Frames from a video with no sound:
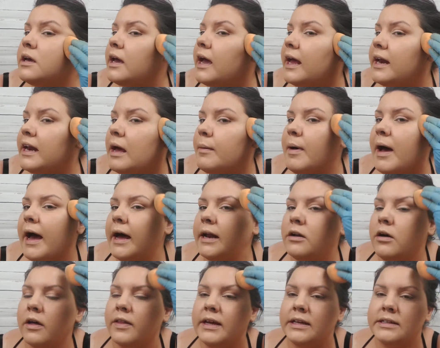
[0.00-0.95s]
and I'm adding
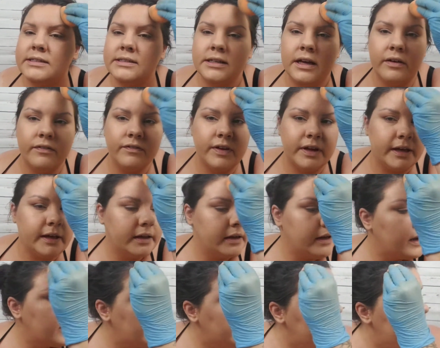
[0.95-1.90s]
all that stuff in,
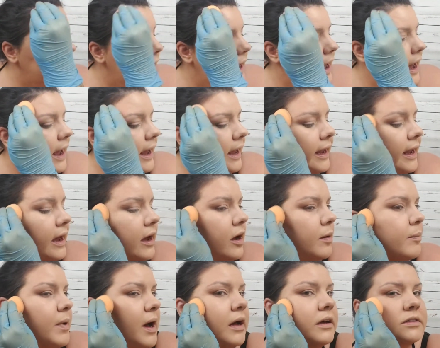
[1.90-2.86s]
I
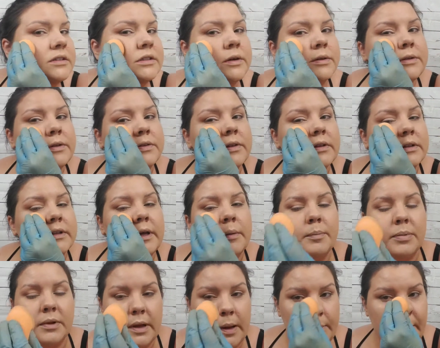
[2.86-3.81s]
also do the lip
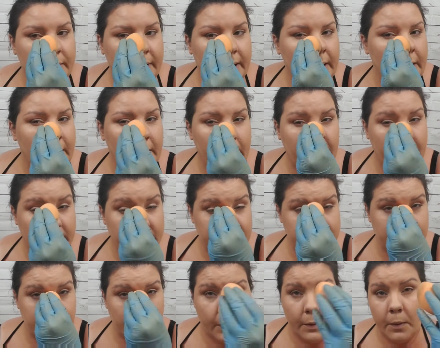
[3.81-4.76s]
plumper.
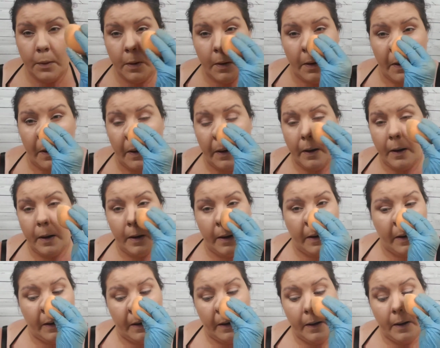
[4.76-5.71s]
So,
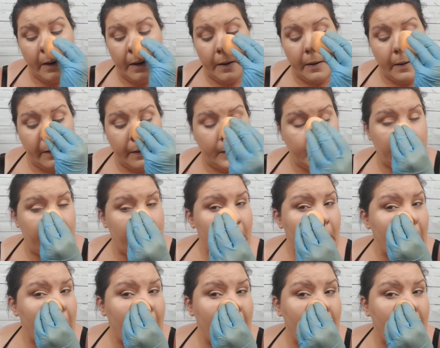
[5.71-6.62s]
yeah.